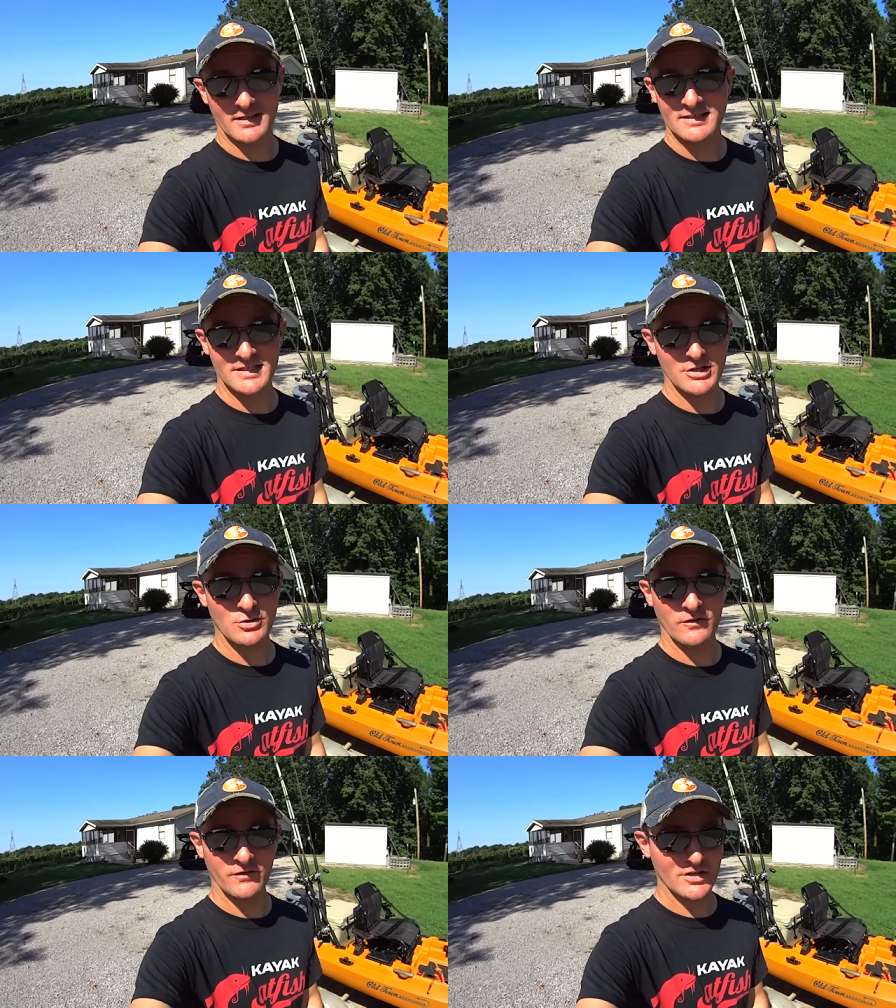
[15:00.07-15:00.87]
to
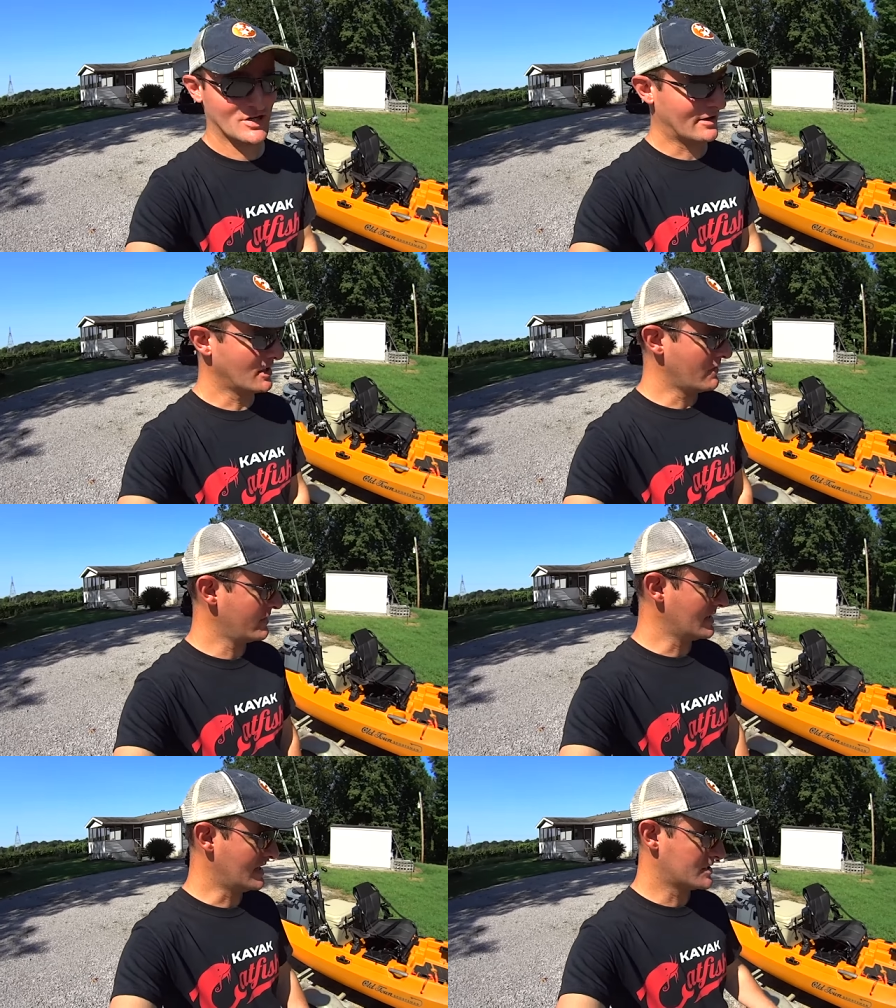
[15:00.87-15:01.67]
continue to fish out of
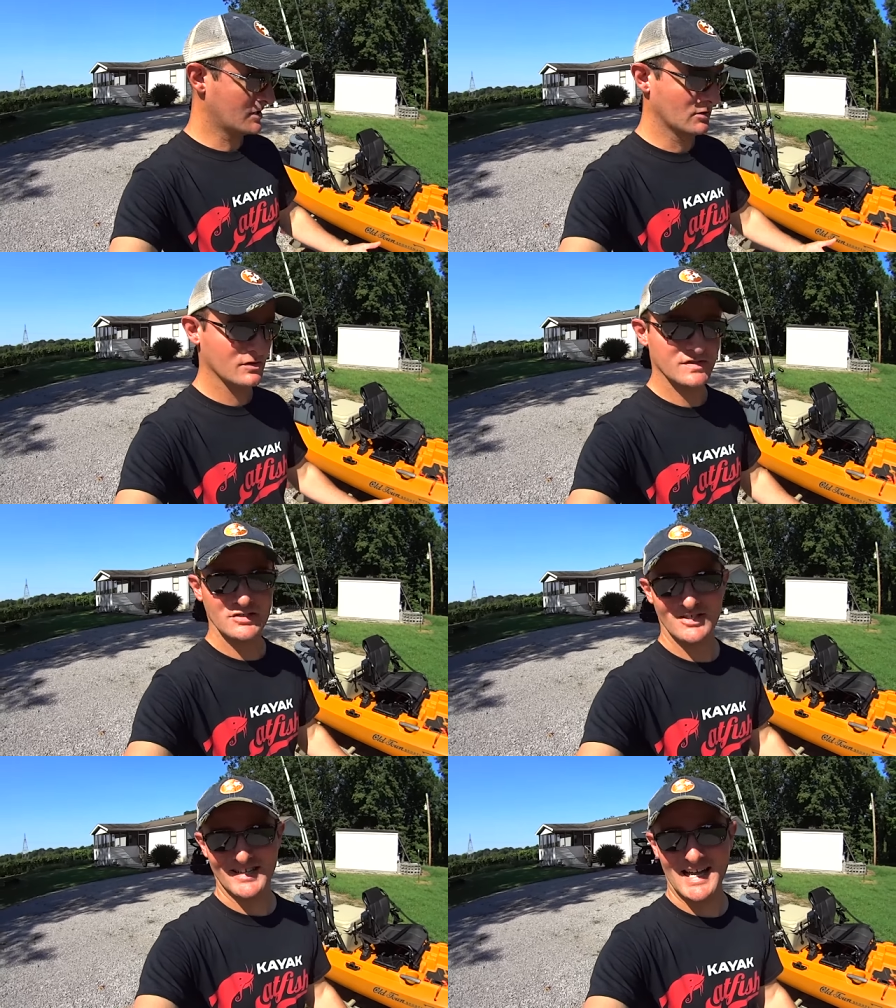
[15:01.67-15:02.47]
it until
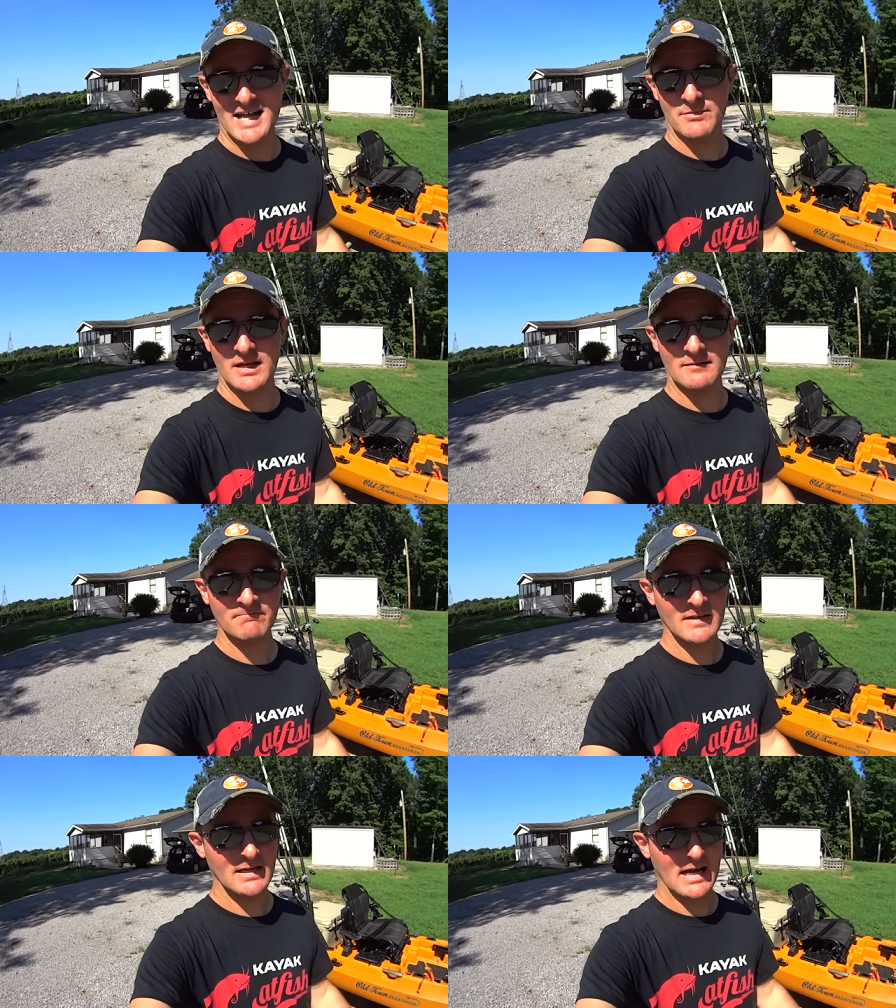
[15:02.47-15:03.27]
such a time that
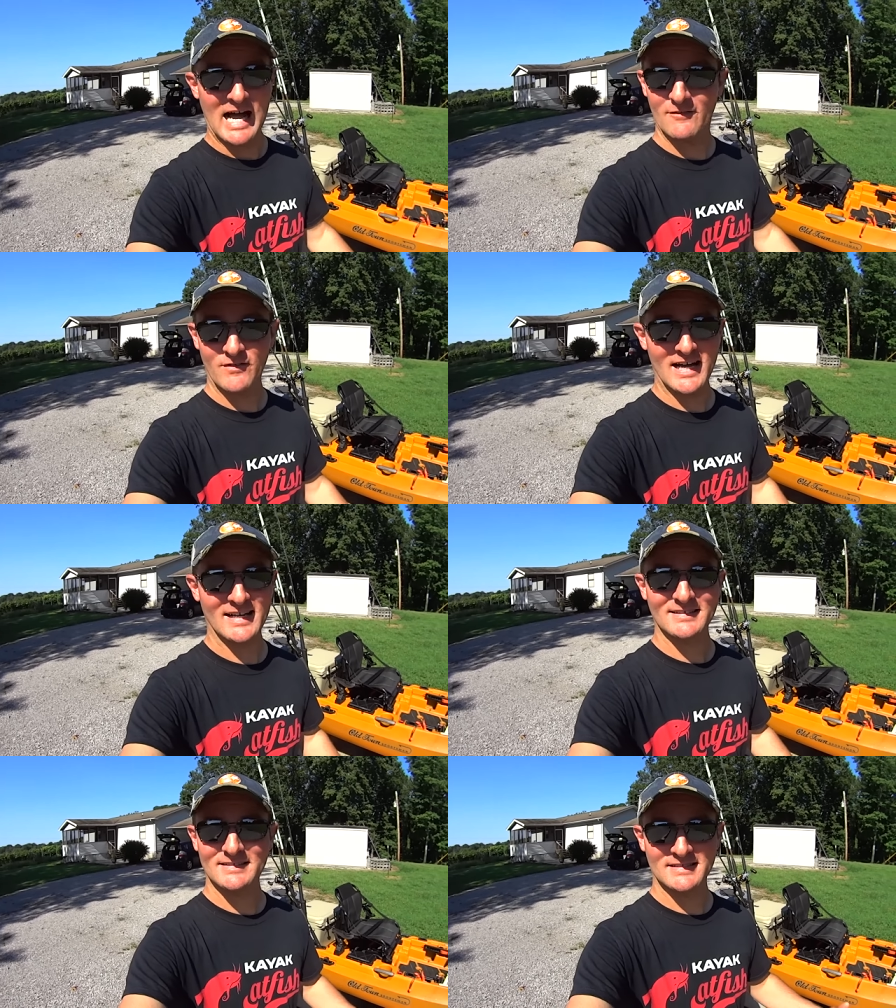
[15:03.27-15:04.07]
I
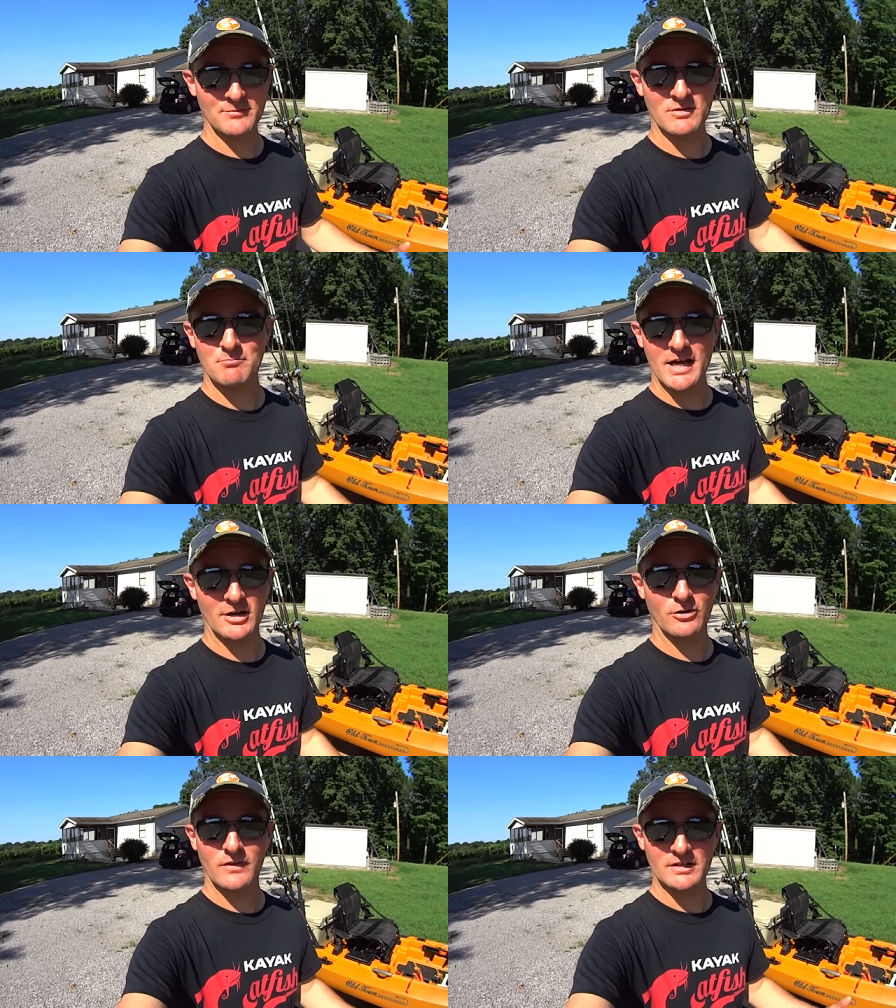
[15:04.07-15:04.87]
find something
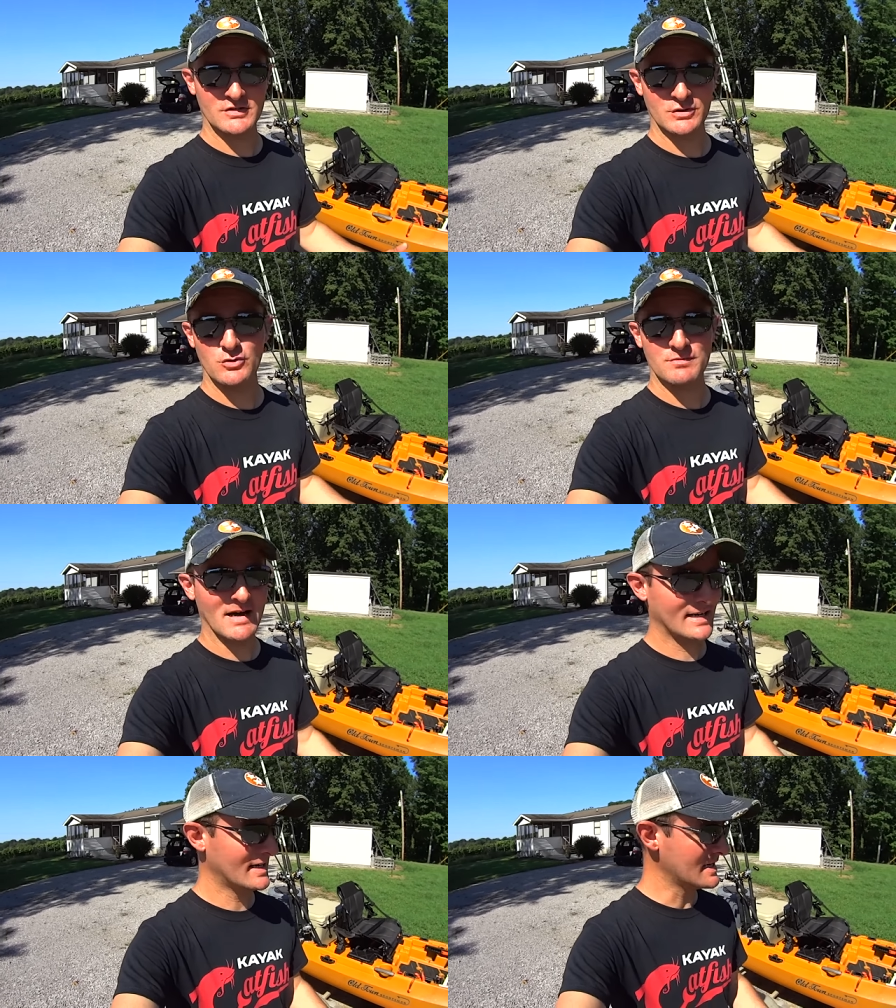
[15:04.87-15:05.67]
better that suits
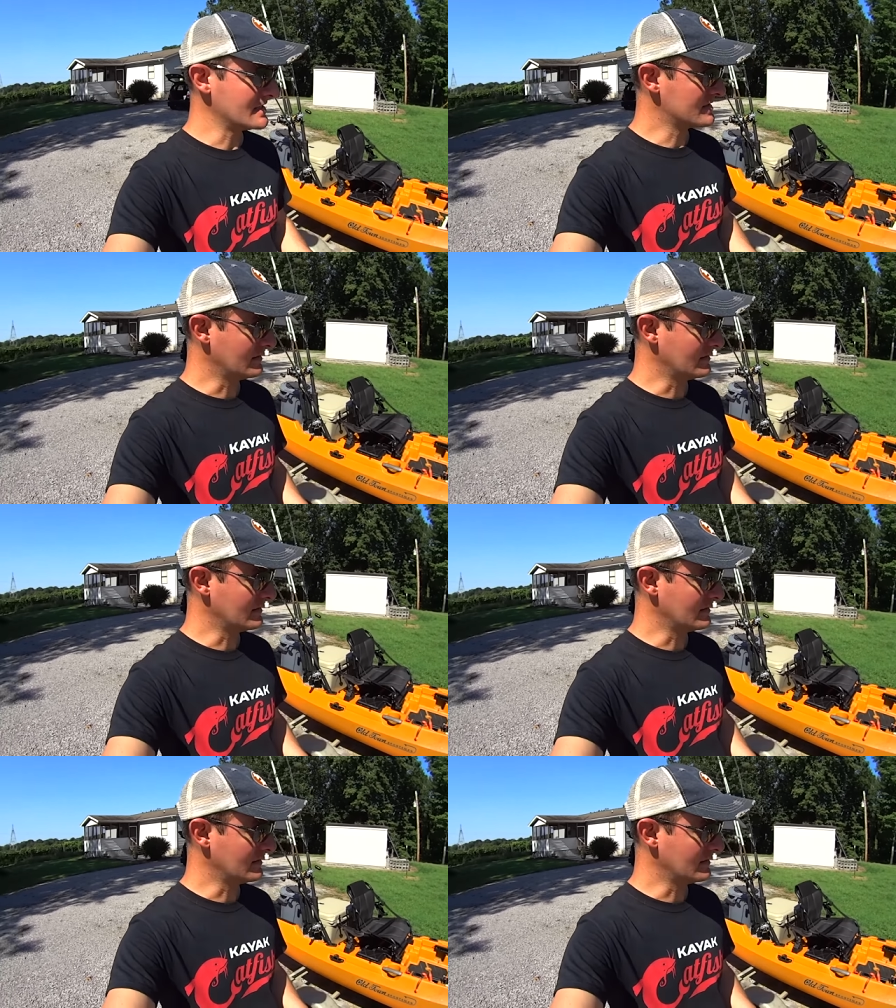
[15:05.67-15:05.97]
my needs.